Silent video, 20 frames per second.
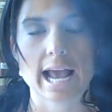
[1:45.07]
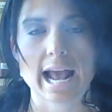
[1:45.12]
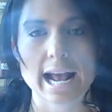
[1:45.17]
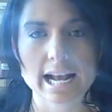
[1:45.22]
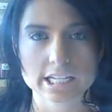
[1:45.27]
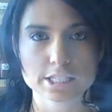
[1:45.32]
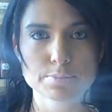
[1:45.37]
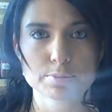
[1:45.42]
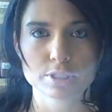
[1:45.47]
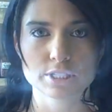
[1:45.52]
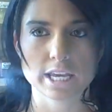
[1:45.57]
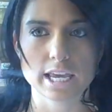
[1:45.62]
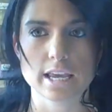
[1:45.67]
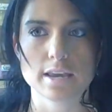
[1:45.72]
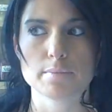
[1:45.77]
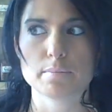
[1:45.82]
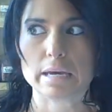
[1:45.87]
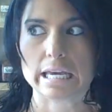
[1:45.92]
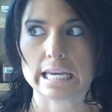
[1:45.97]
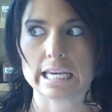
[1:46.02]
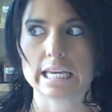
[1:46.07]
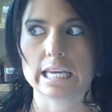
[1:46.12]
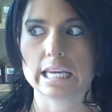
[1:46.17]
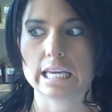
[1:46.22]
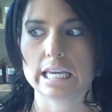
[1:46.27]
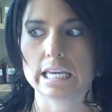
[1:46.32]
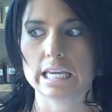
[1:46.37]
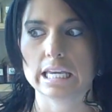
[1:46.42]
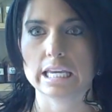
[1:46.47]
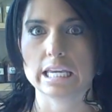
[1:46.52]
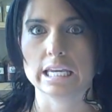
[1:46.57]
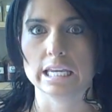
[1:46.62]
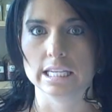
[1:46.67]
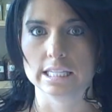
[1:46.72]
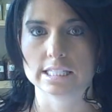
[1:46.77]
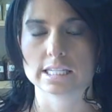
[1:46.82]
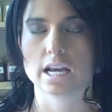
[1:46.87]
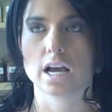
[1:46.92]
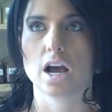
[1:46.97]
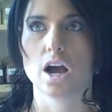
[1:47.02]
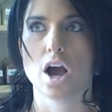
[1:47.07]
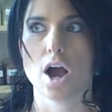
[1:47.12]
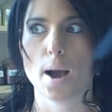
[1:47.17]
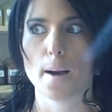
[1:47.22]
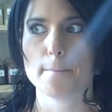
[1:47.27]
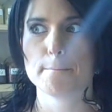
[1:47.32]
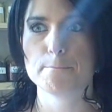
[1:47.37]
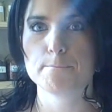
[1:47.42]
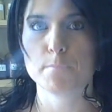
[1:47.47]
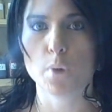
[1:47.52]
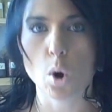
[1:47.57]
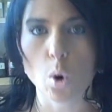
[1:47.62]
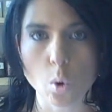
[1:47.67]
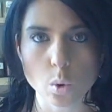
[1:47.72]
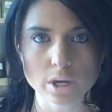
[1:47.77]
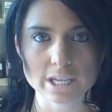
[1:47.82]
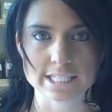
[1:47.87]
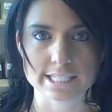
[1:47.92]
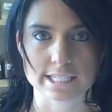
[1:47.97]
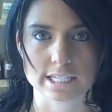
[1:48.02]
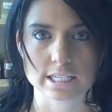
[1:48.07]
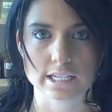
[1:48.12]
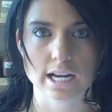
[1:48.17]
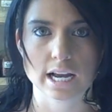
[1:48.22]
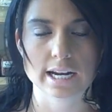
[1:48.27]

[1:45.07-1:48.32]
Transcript: Aspartame is poison.